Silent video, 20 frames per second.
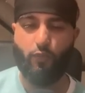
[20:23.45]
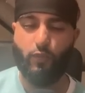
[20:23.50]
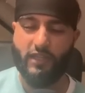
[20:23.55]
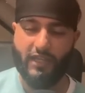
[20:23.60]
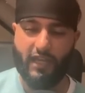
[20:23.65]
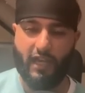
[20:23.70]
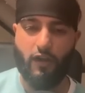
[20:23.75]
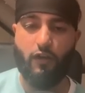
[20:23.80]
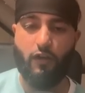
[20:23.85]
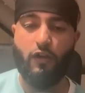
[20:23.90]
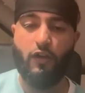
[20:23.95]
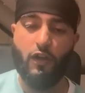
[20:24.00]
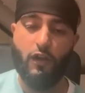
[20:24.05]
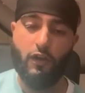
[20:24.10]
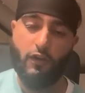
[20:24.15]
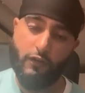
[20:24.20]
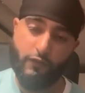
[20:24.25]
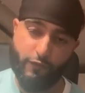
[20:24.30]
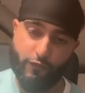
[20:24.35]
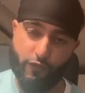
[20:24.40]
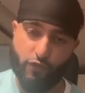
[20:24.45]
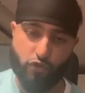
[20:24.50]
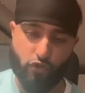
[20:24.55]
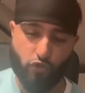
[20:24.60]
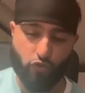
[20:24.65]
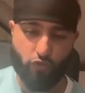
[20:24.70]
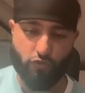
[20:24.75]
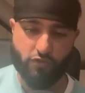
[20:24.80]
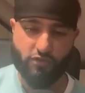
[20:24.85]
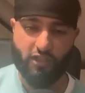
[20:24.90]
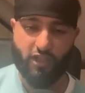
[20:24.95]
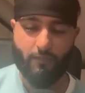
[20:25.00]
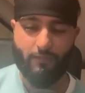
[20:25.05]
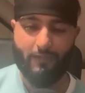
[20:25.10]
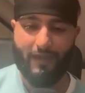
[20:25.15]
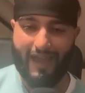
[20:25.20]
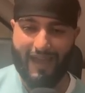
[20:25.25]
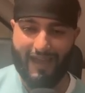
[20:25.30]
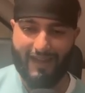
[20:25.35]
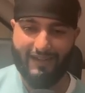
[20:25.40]
week out for the short term
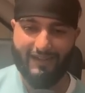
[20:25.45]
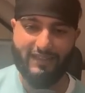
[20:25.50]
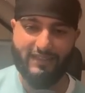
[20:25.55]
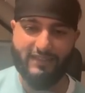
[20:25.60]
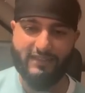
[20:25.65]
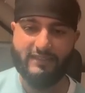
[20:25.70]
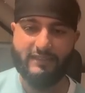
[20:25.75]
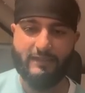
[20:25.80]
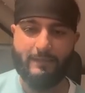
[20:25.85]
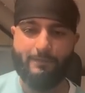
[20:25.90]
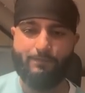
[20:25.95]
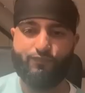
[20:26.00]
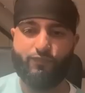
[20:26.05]
at least.